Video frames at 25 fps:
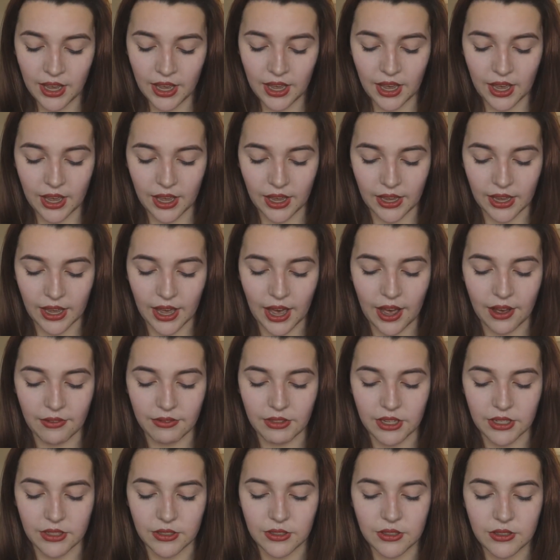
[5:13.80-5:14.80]
I have
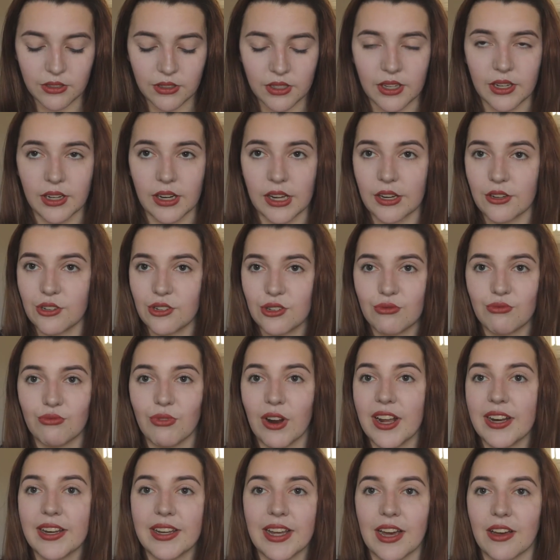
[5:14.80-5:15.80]
this and I just
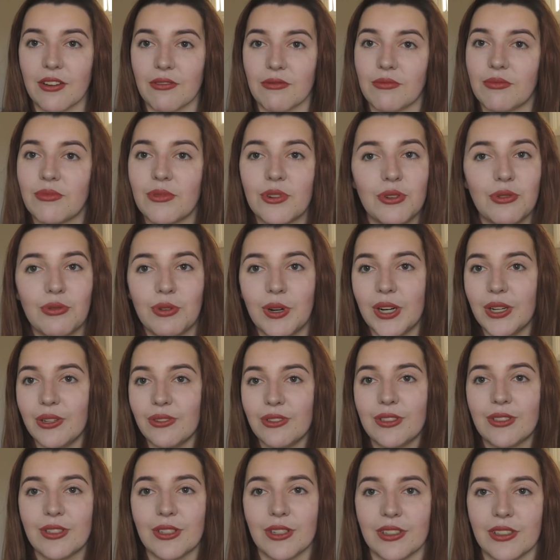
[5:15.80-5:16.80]
write down
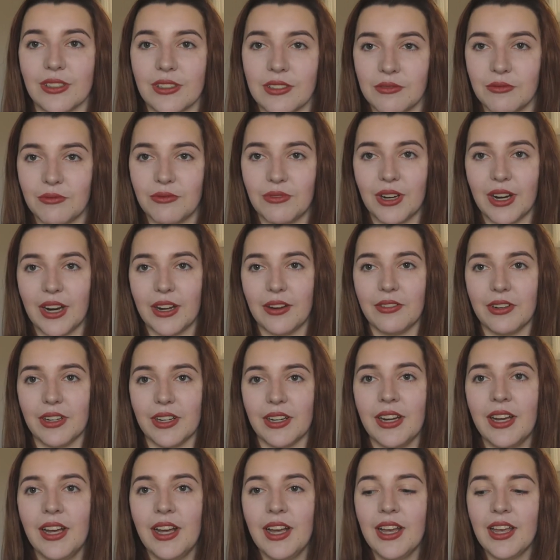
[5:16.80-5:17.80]
quotes or whatever
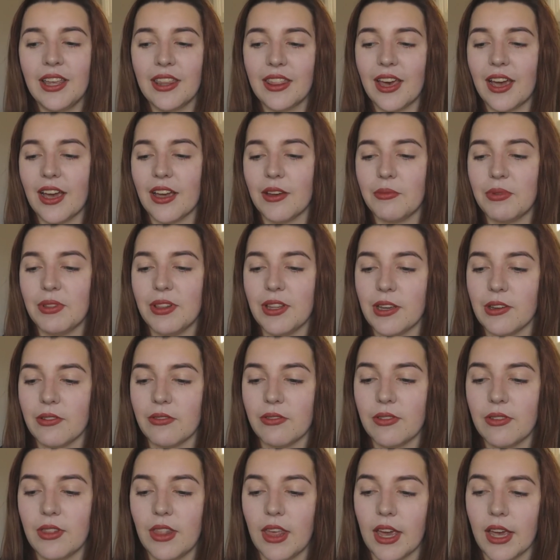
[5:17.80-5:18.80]
that I believe
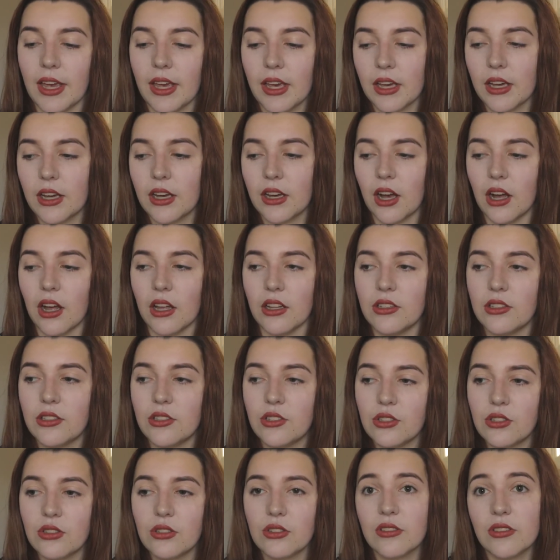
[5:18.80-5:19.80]
like
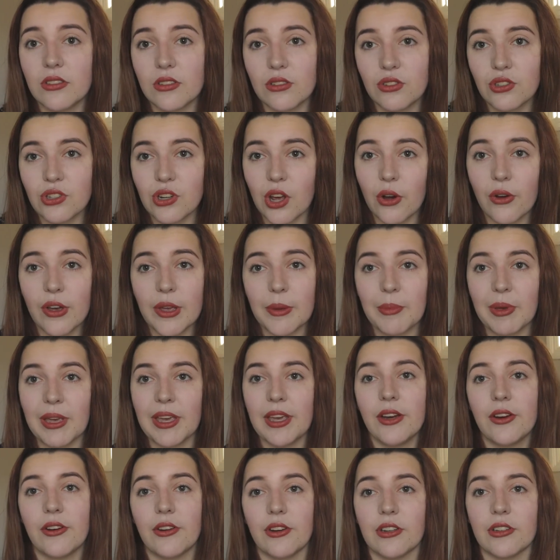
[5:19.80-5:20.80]
God's showing
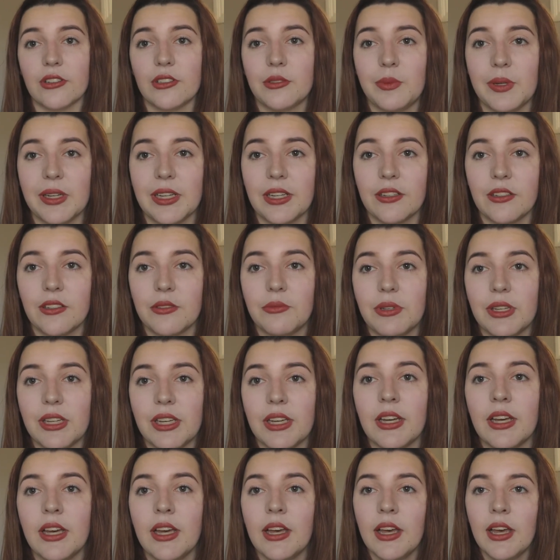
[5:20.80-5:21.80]
me or speaking to me.
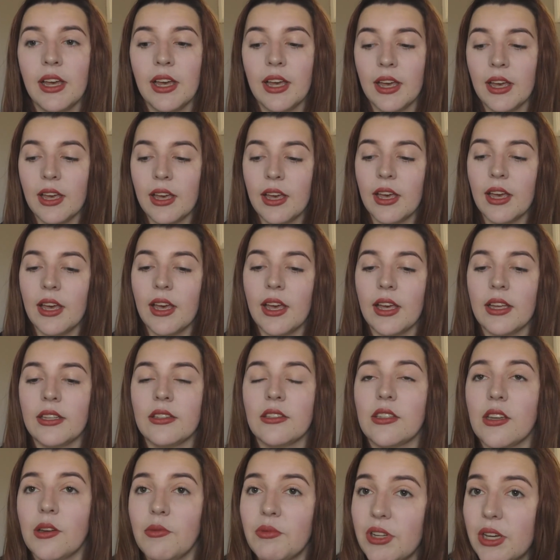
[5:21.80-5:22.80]
And
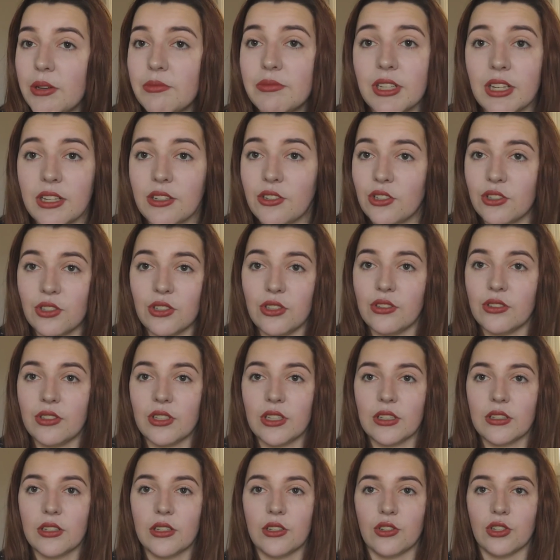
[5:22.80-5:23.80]
sometimes I just use
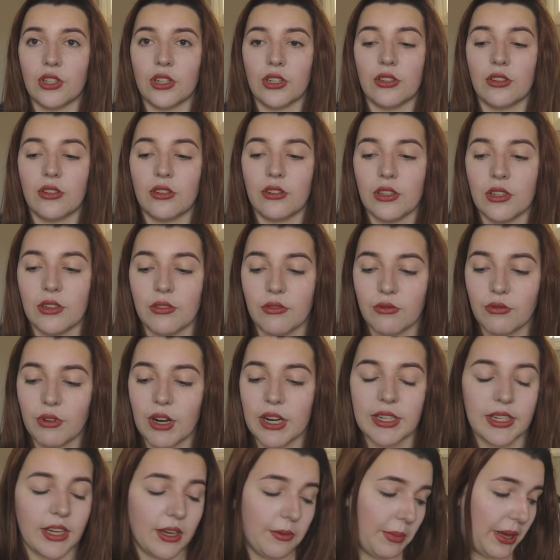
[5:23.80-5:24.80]
it to journal and
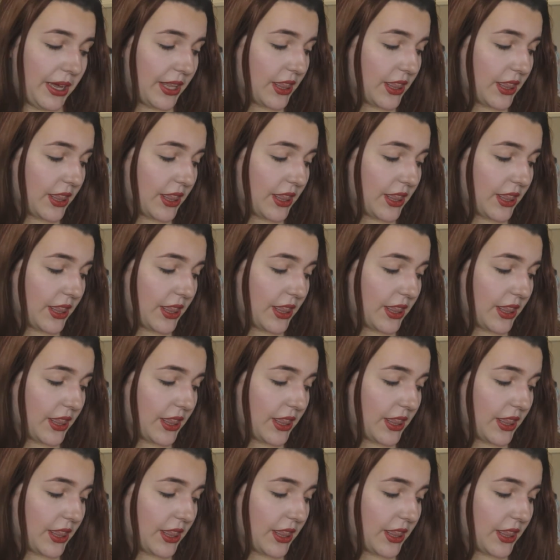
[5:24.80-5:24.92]
write down my